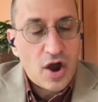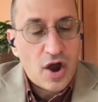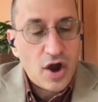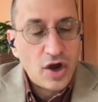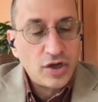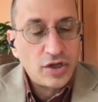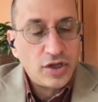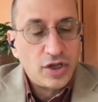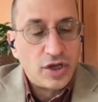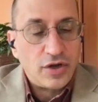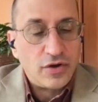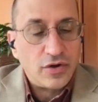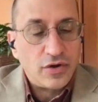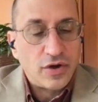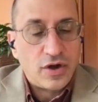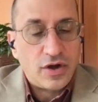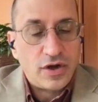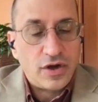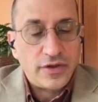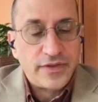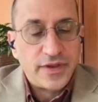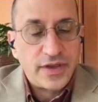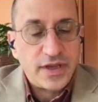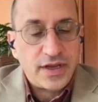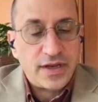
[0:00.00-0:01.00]
Harlow
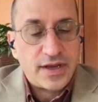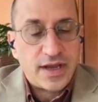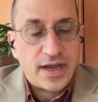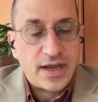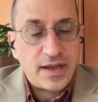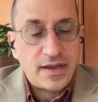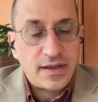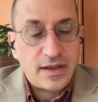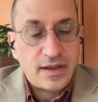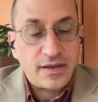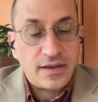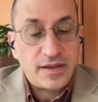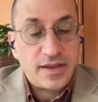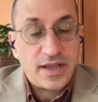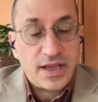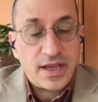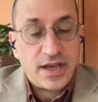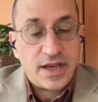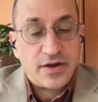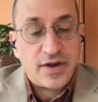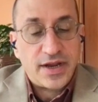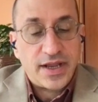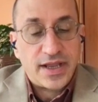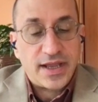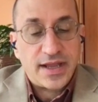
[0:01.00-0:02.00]
called
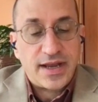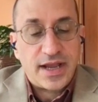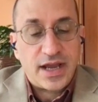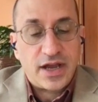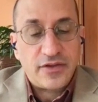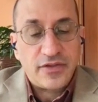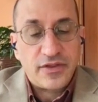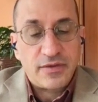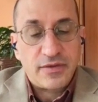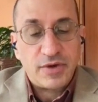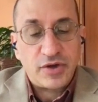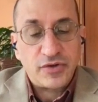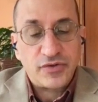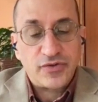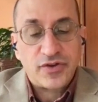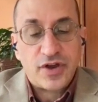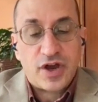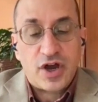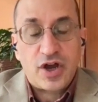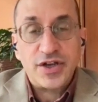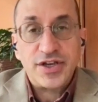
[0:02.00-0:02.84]
the Erie Canal the most